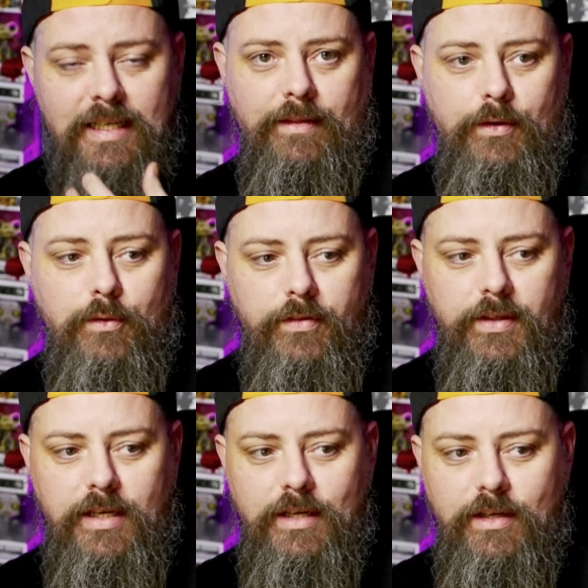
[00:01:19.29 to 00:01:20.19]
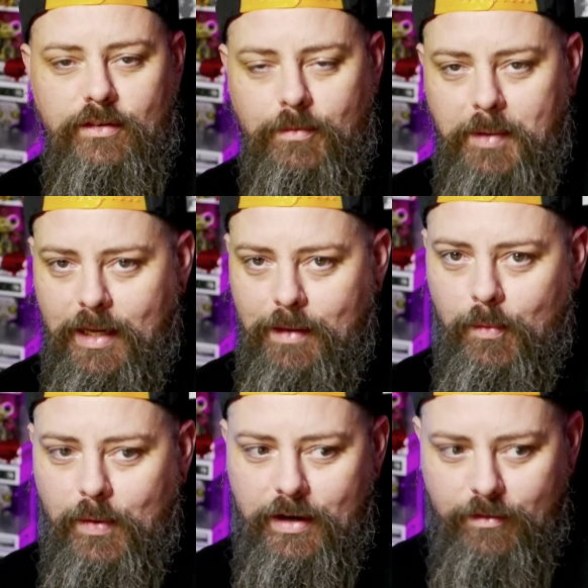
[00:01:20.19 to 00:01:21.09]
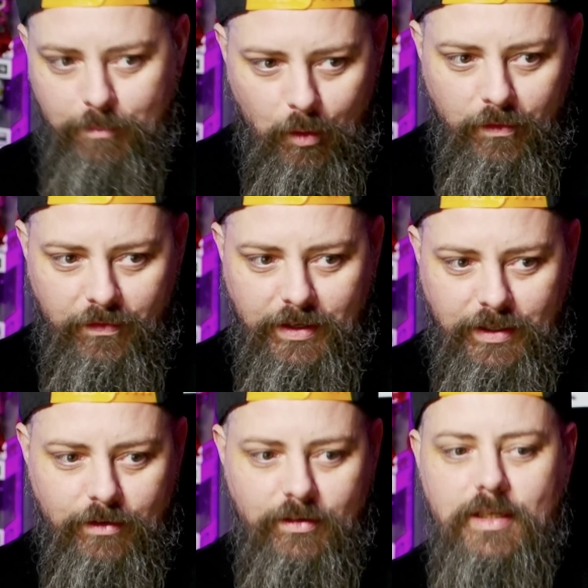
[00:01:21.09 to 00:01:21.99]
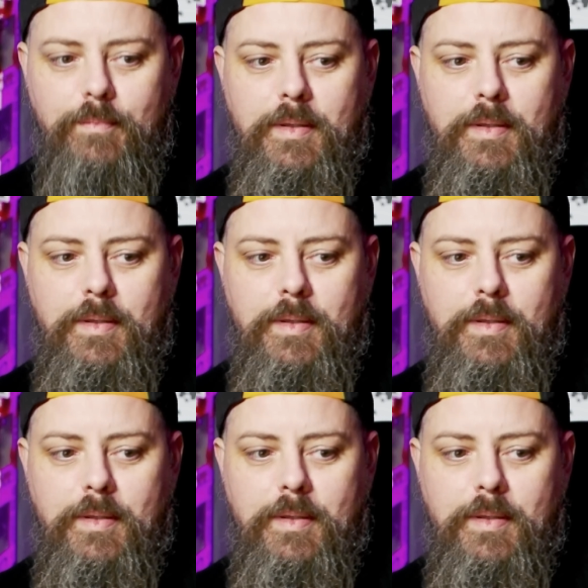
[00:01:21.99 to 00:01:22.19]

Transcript: And then over the years, I became aware of more fakery,